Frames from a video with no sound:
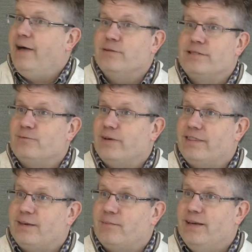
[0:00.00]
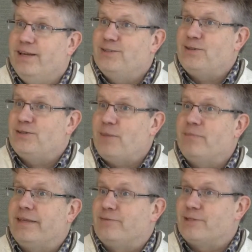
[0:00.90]
wasn't with him, so
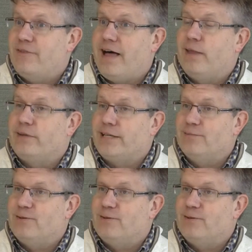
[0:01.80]
something was following him